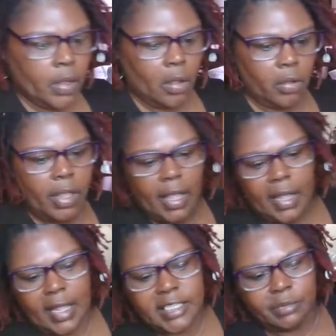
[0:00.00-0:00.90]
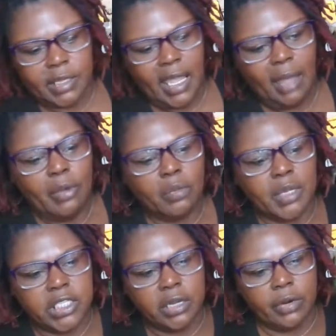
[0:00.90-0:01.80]
Okay, I got some camo
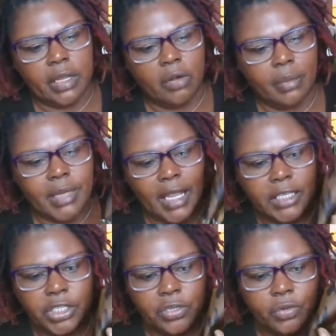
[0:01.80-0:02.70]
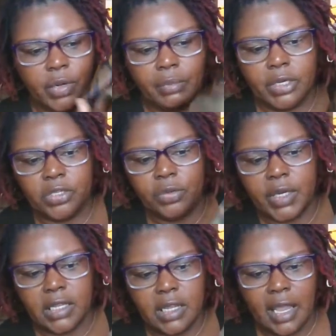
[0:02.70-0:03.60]
material. I'm not sure what I'm going to do with
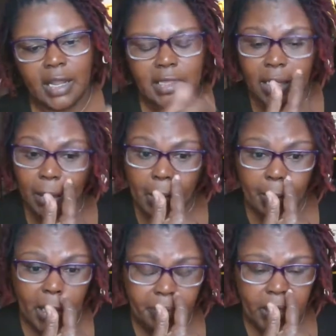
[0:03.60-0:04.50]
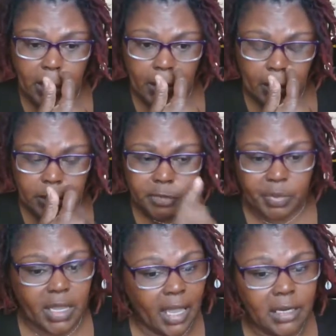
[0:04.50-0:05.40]
it yet. I think I'm going to make me a, a
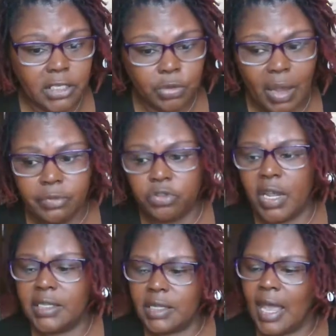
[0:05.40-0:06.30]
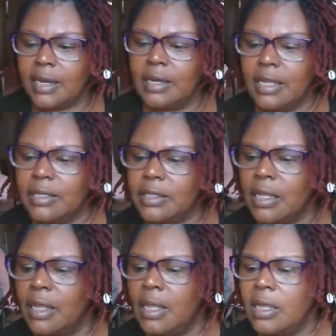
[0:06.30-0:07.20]
spaghetti strap dress out of this.
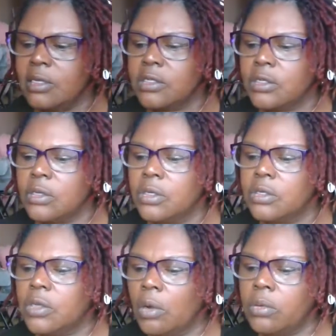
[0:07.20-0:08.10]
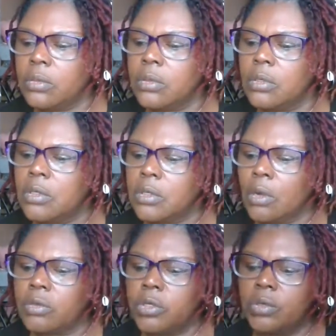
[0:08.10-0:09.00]
Don't,
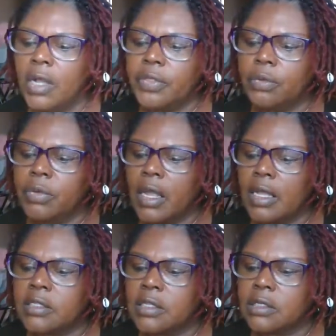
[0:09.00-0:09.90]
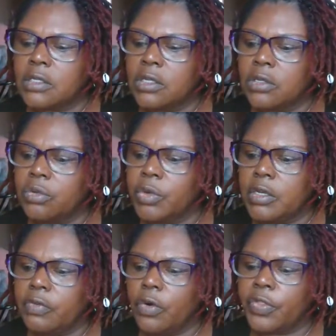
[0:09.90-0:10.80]
don't do nothing with AdSense until you reach
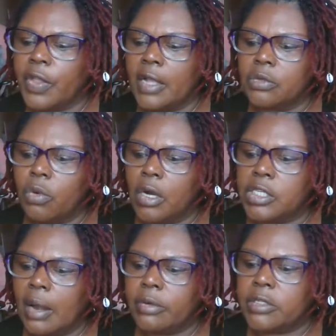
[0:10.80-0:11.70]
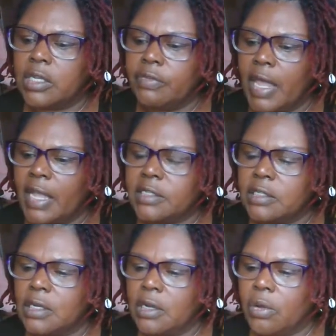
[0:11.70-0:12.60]
four thousand watch hours. Leave
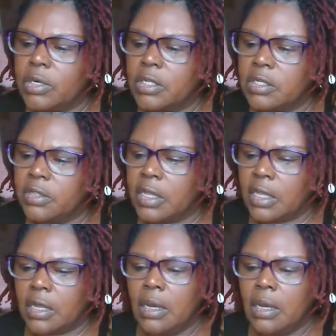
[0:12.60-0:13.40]
AdSense alone until then.